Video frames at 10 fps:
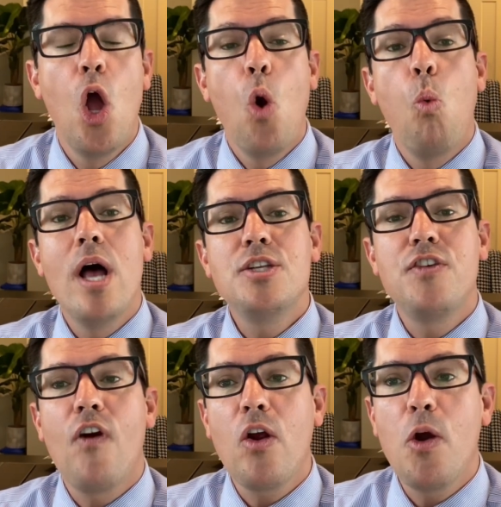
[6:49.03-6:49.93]
Wells
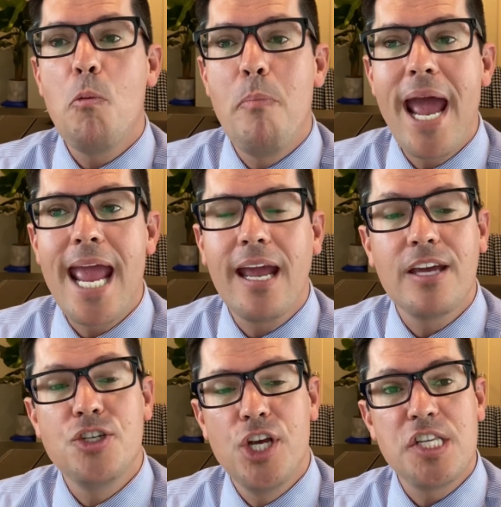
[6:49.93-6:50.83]
Fargo Bank
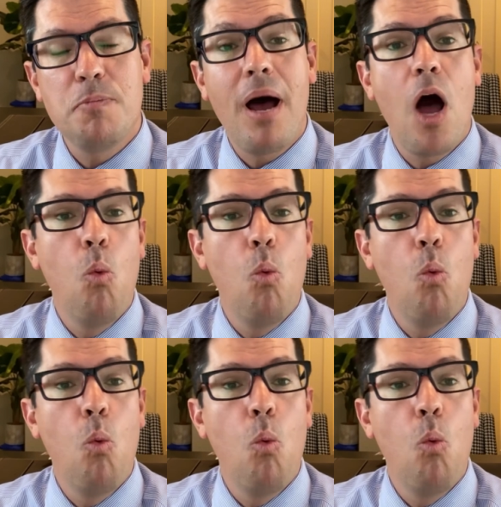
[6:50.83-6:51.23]
just bought